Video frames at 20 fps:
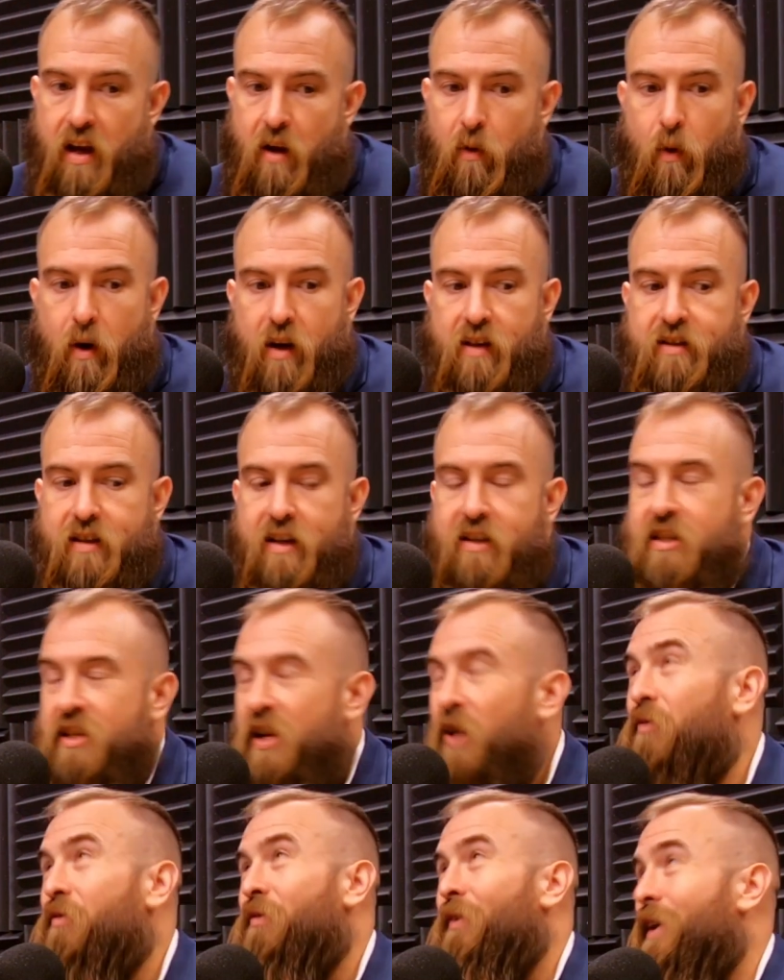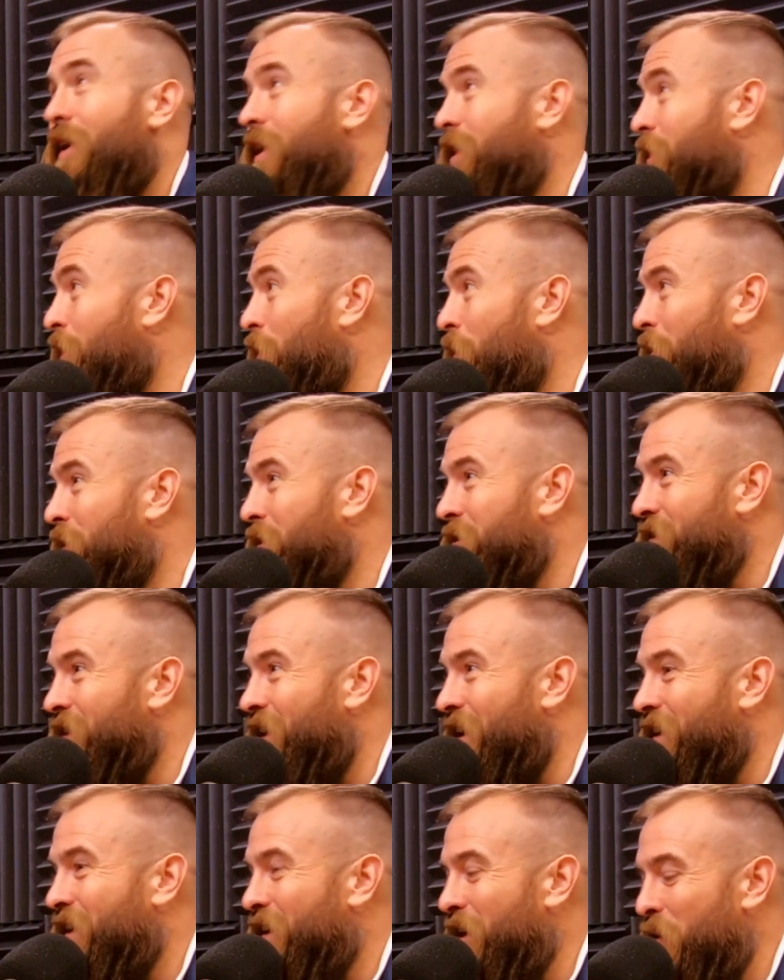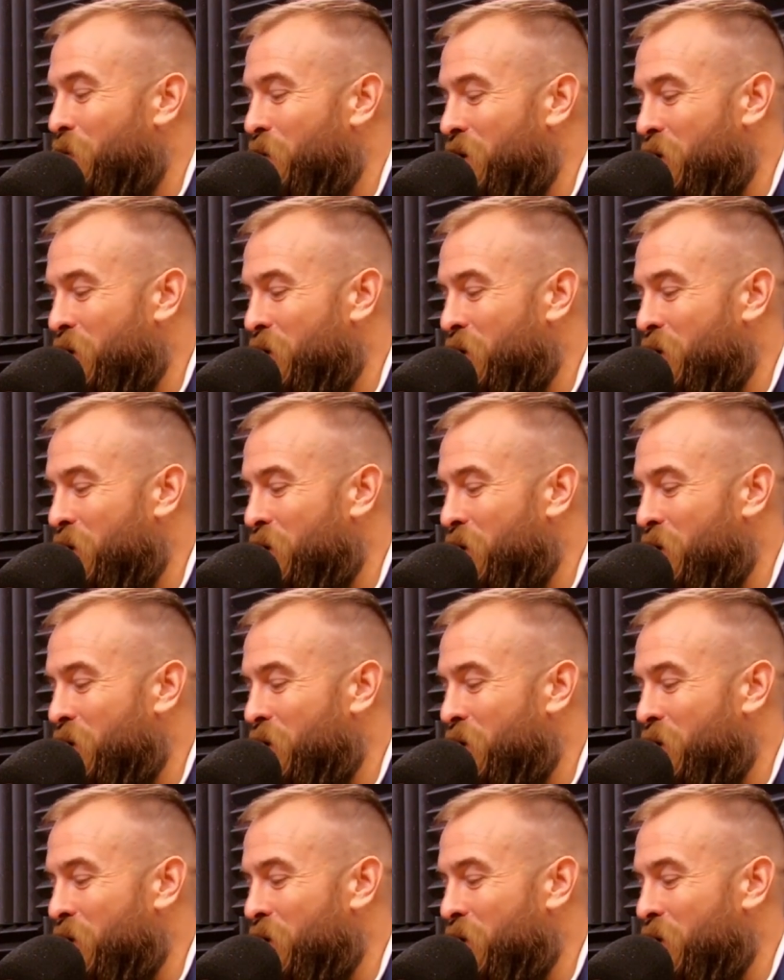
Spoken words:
It was. It's so funny though, because like when